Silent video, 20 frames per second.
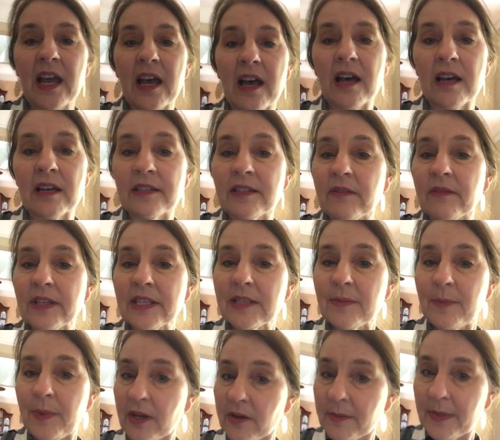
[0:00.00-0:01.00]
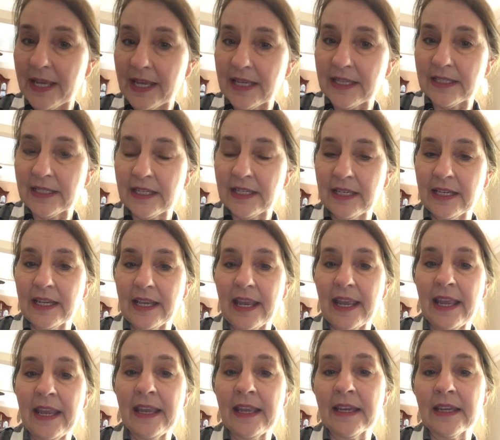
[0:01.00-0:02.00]
Uh, so experiment
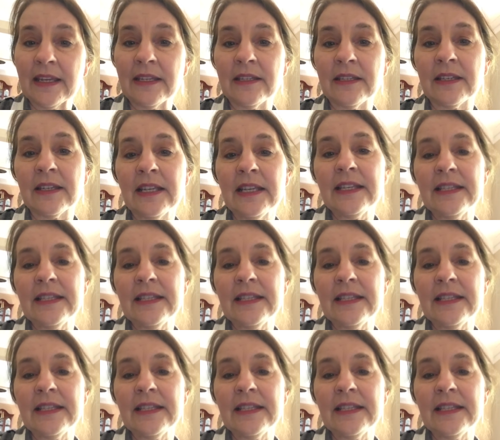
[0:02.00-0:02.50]
and